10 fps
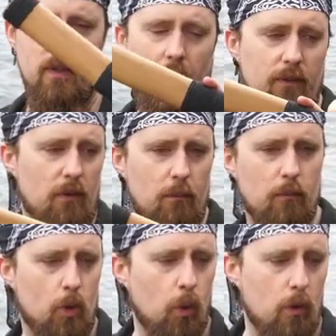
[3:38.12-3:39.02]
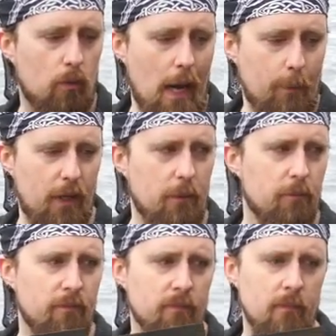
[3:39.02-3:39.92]
got some cord wrapping,
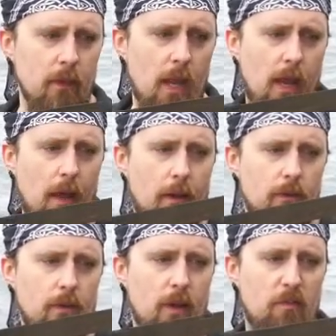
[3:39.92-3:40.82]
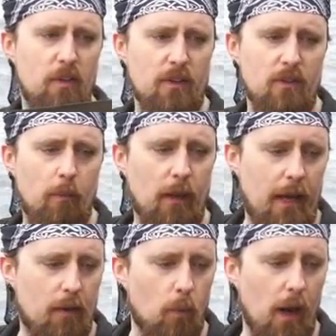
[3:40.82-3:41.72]
and it fits the
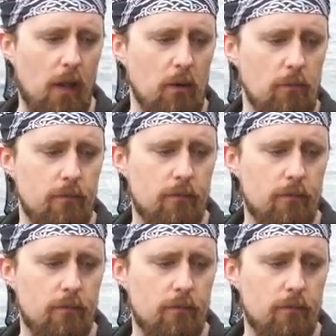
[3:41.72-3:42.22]
blade well.